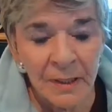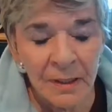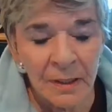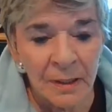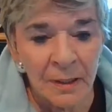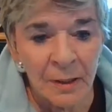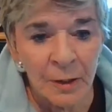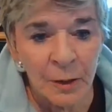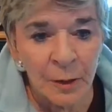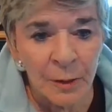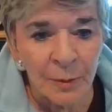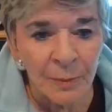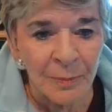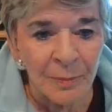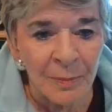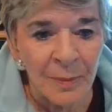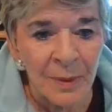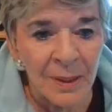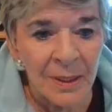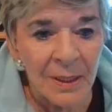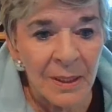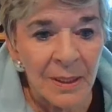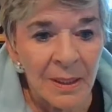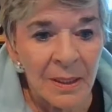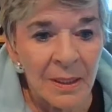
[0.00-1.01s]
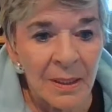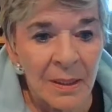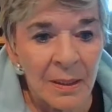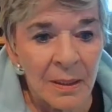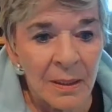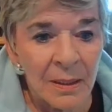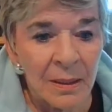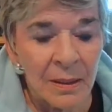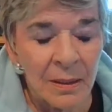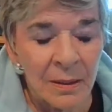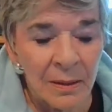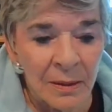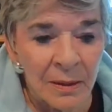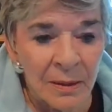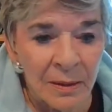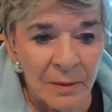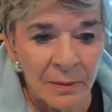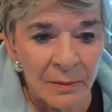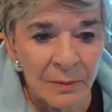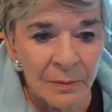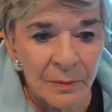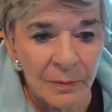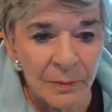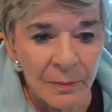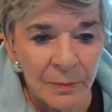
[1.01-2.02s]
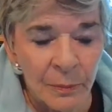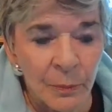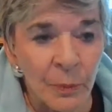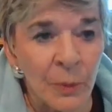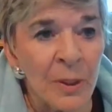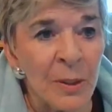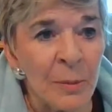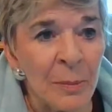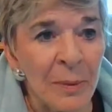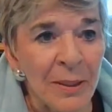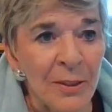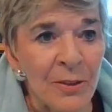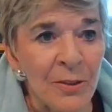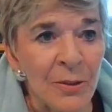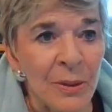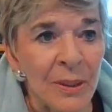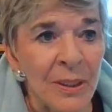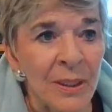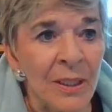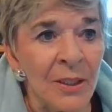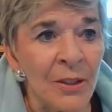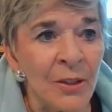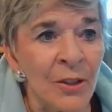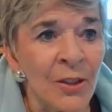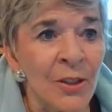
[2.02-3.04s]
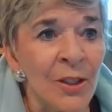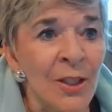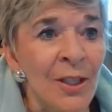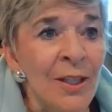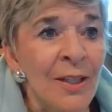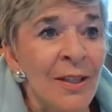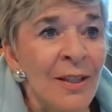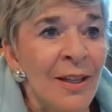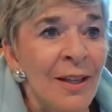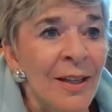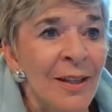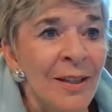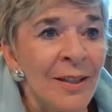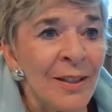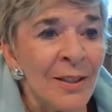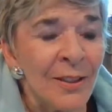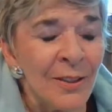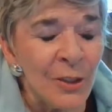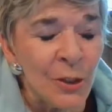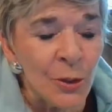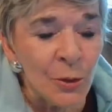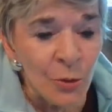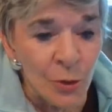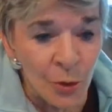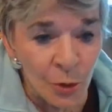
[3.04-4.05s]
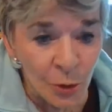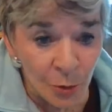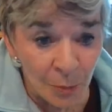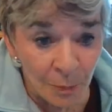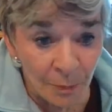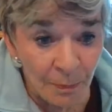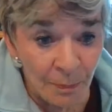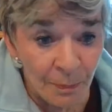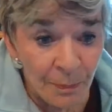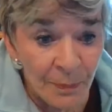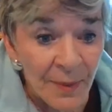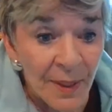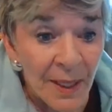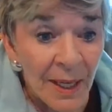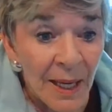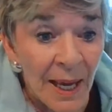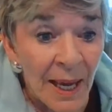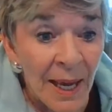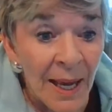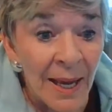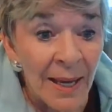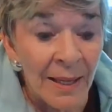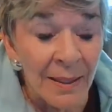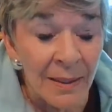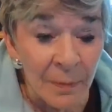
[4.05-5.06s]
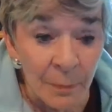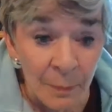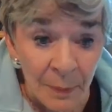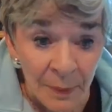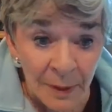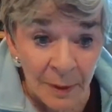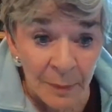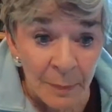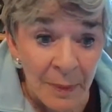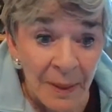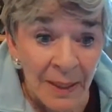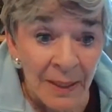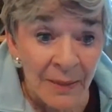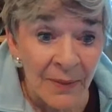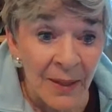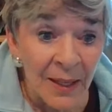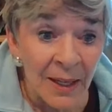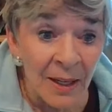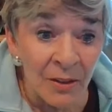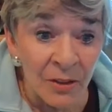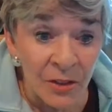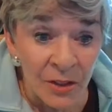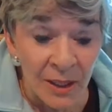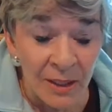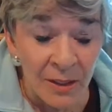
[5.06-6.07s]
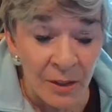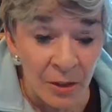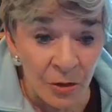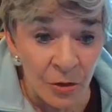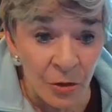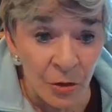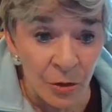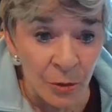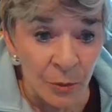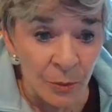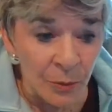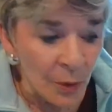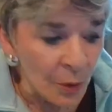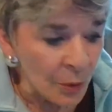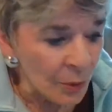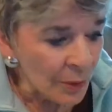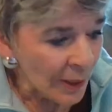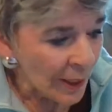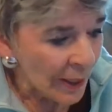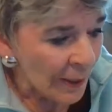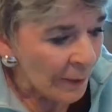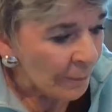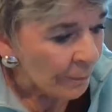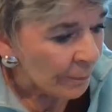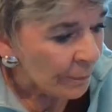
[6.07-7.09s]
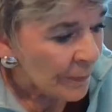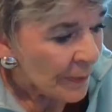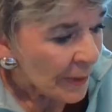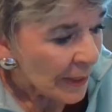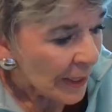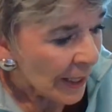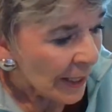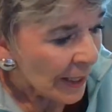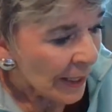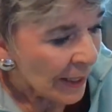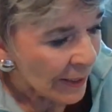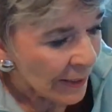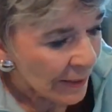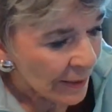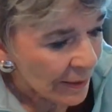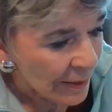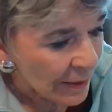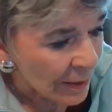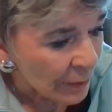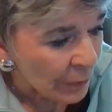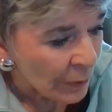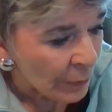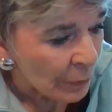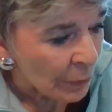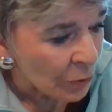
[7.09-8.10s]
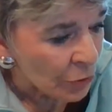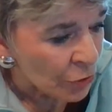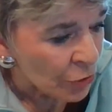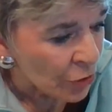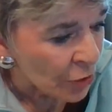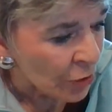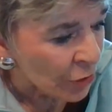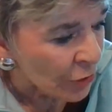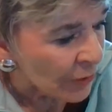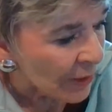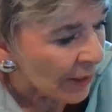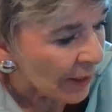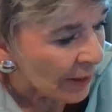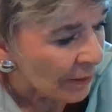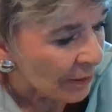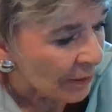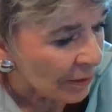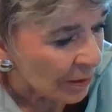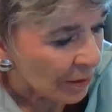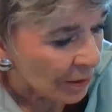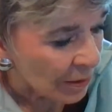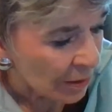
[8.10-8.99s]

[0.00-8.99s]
am I doing here? YouTube and bib, and then I'll send it to you, okay? And we won't share that,